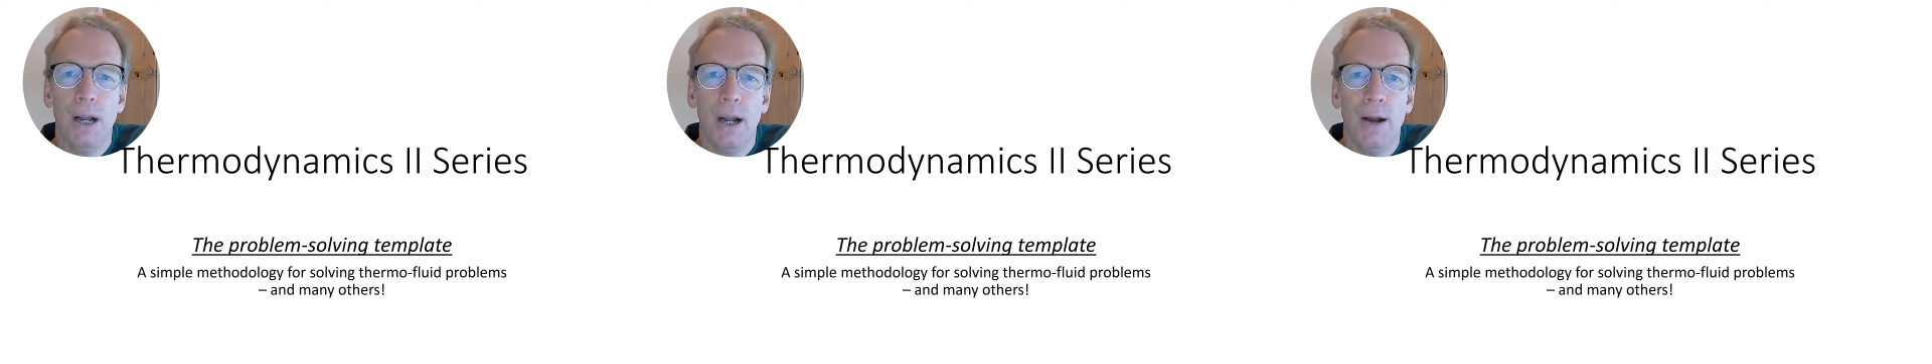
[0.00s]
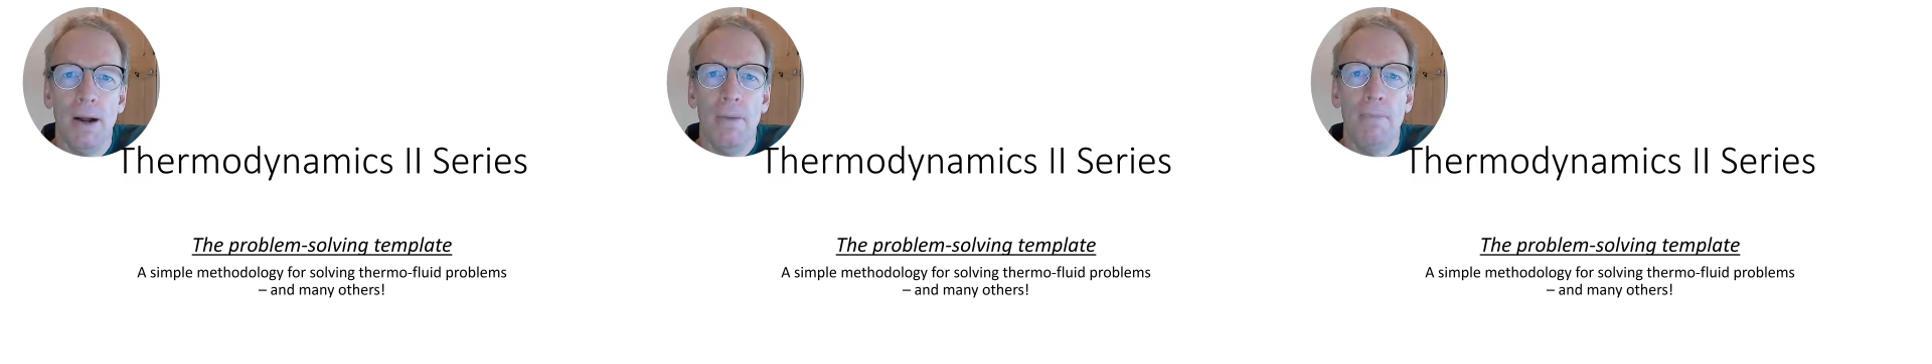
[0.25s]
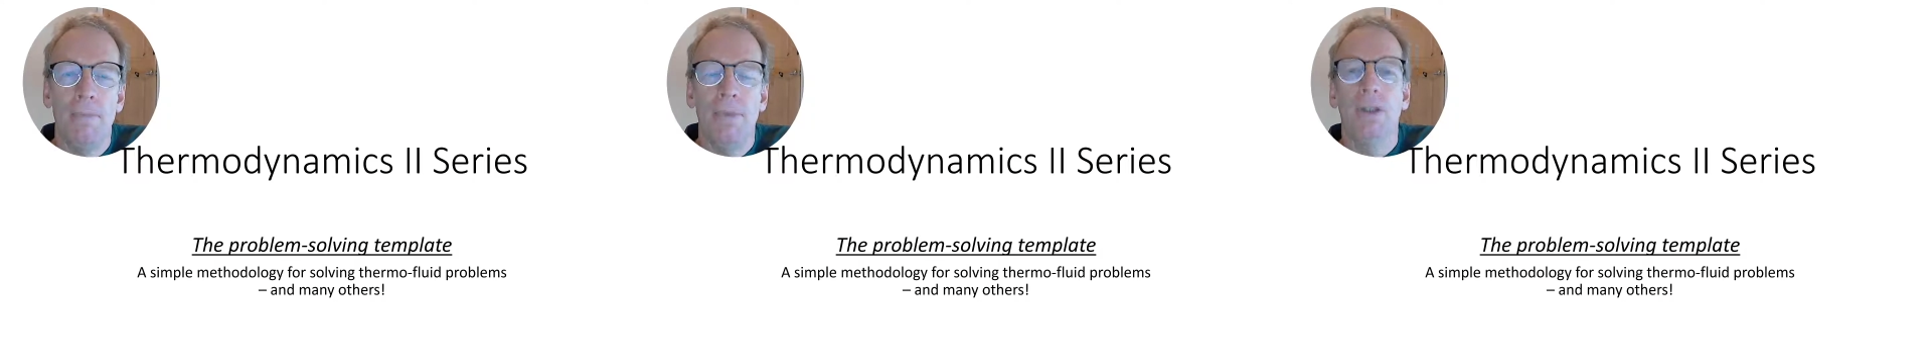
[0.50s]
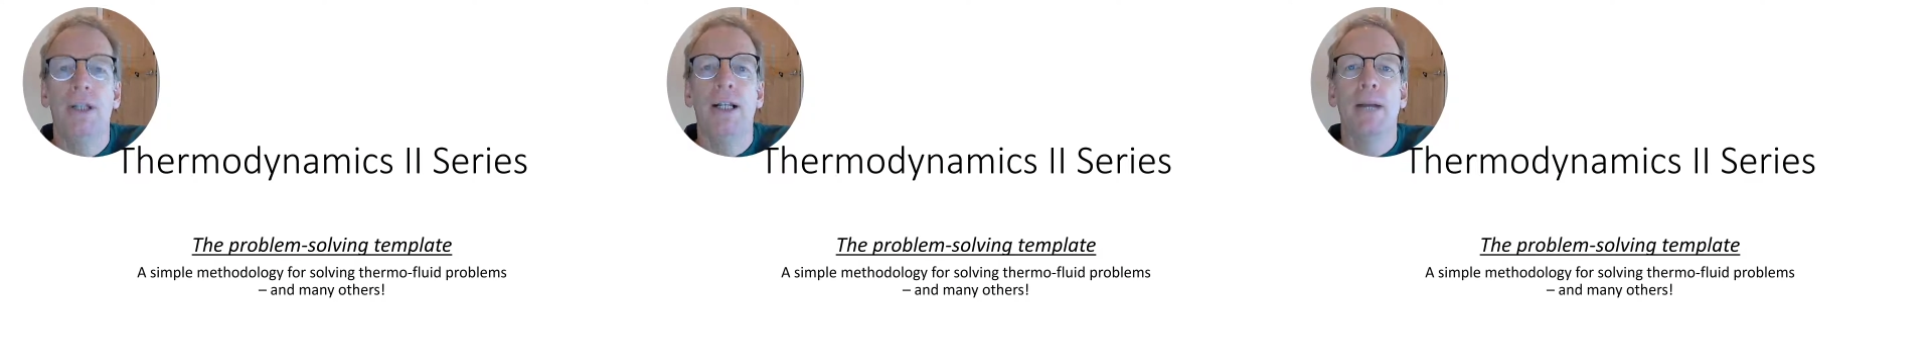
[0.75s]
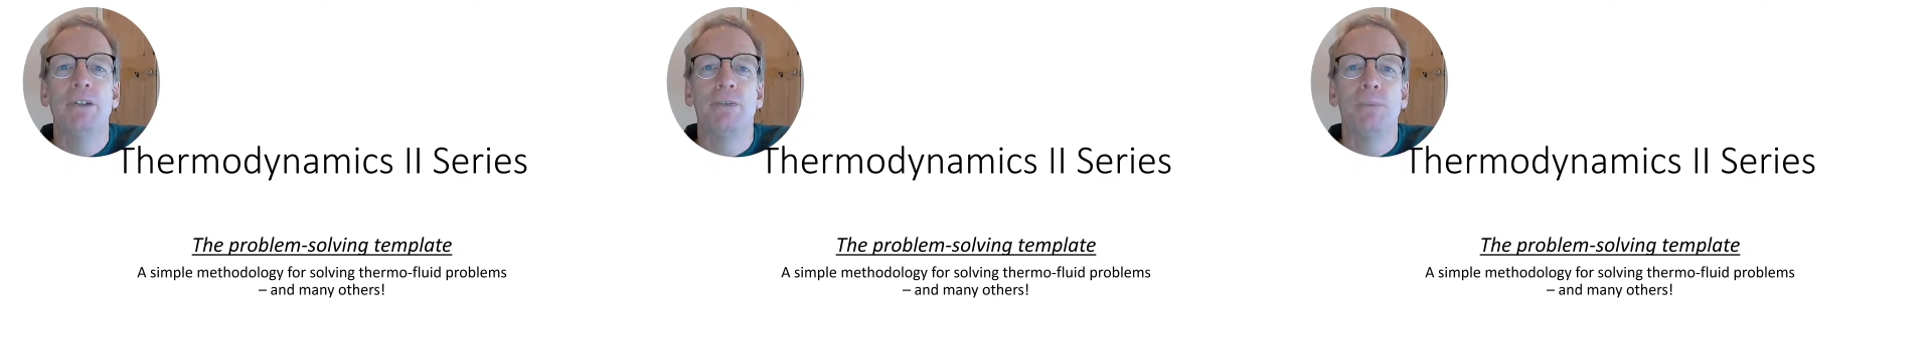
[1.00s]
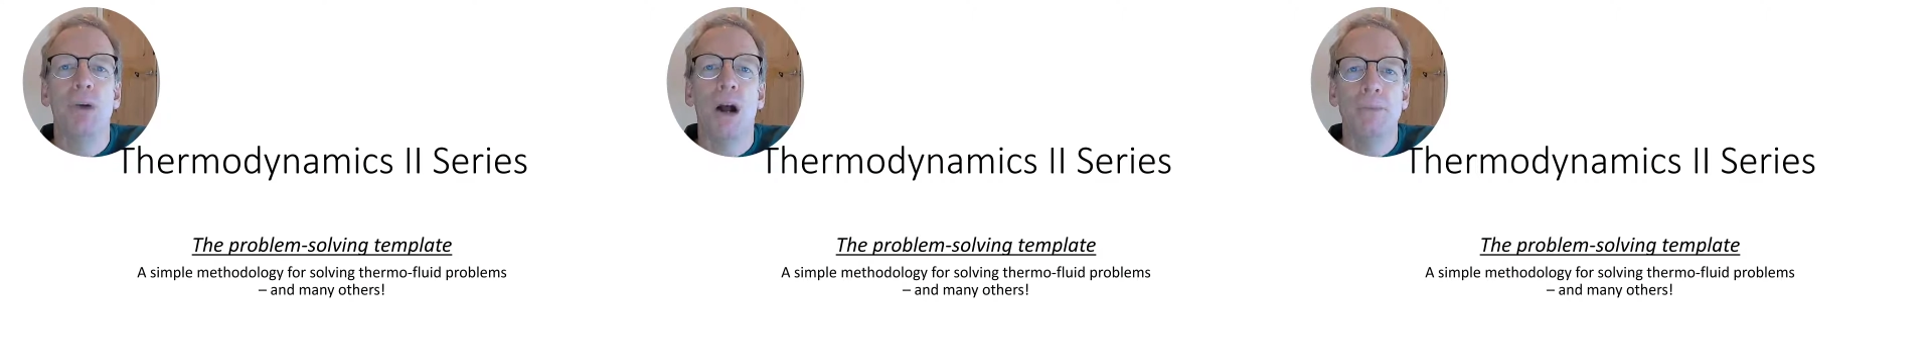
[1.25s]
the types
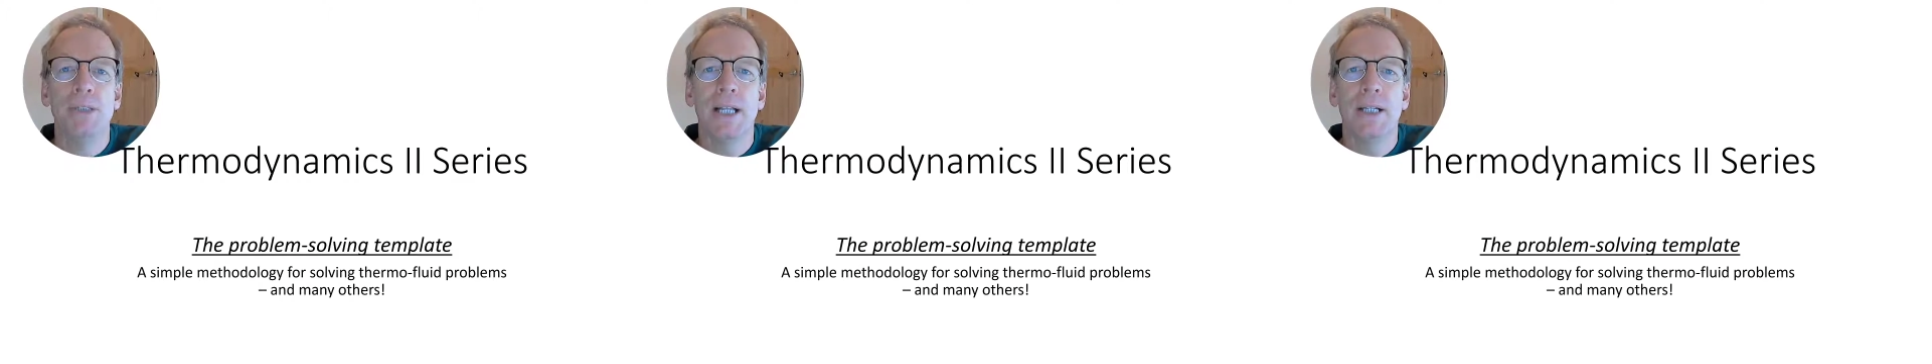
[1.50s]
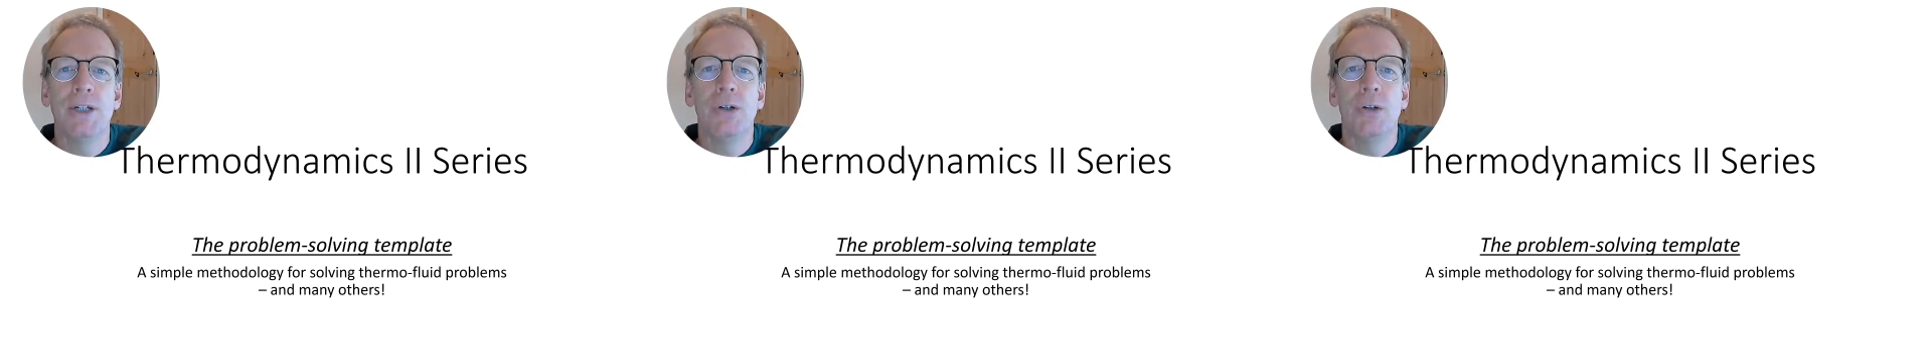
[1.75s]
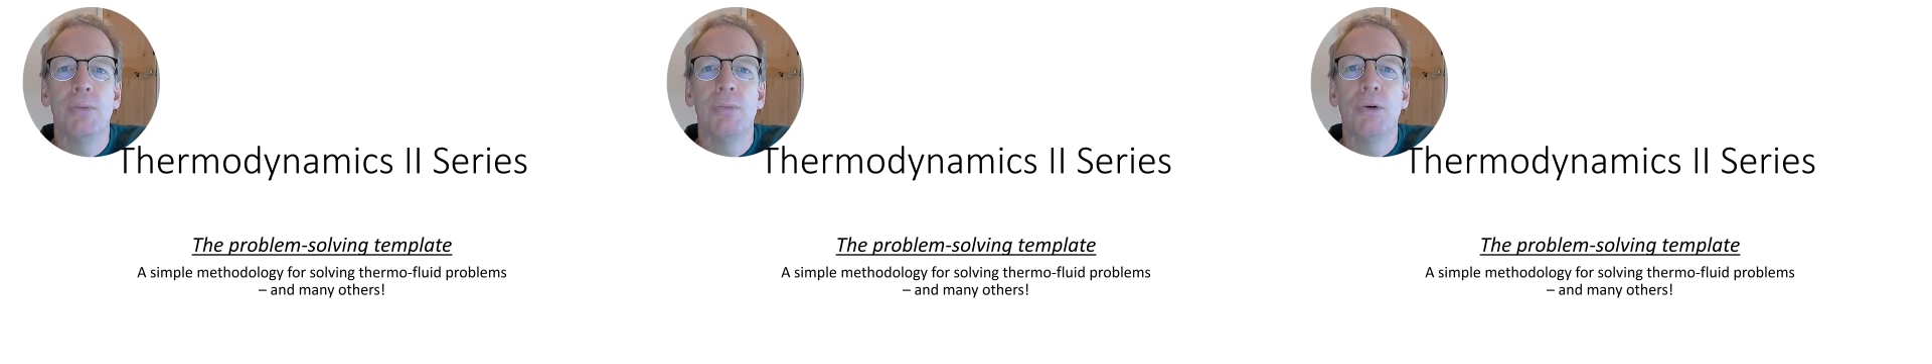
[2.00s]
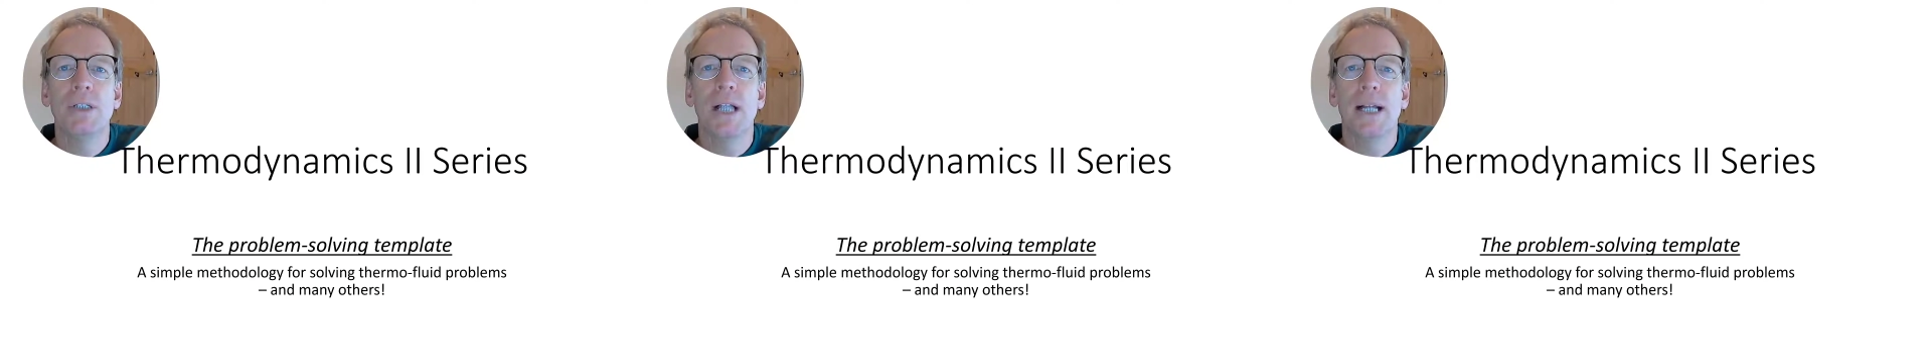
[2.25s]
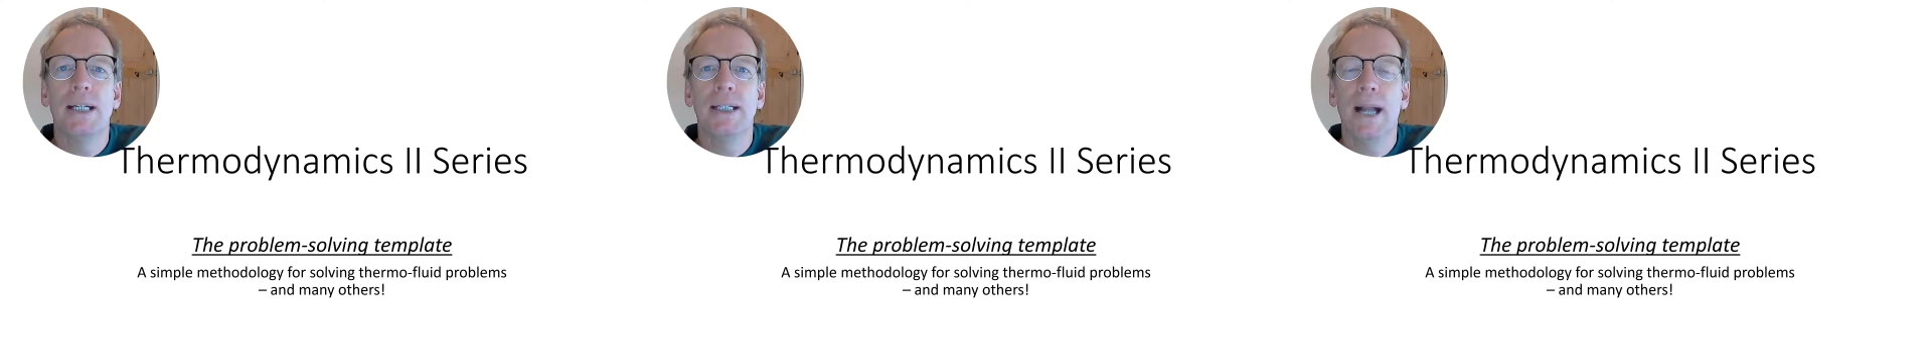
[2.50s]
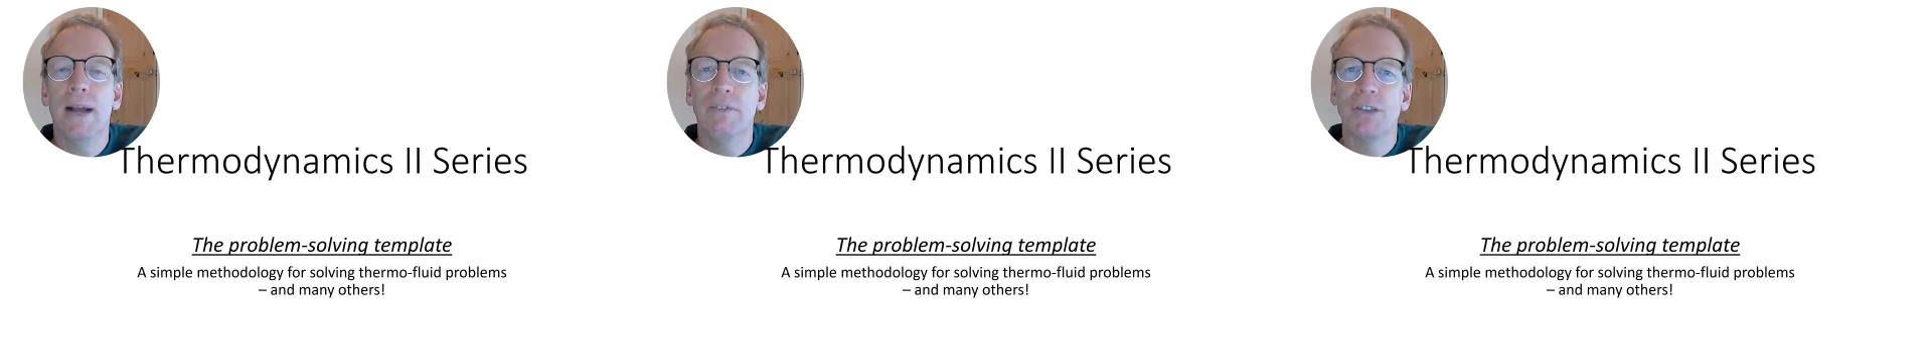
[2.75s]
of problems that you're most likely
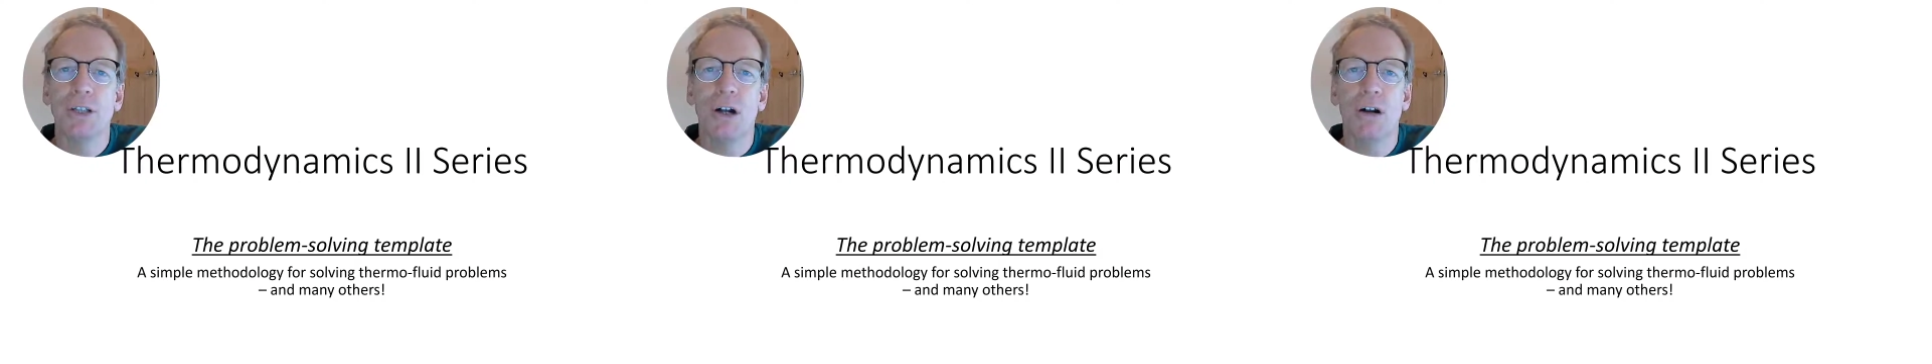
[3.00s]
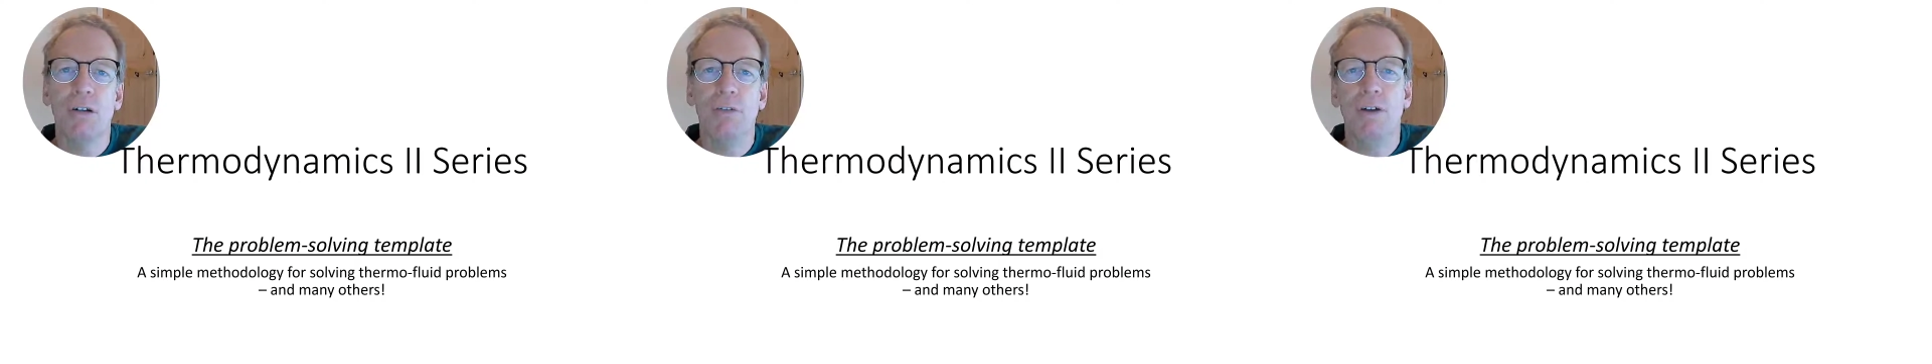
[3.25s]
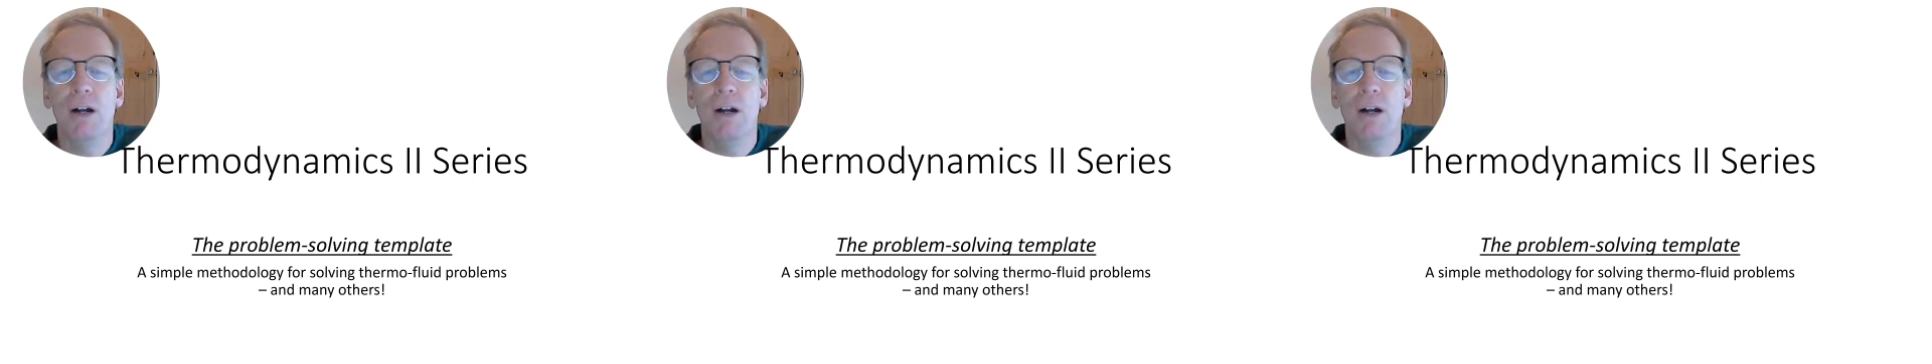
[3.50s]
to have to solve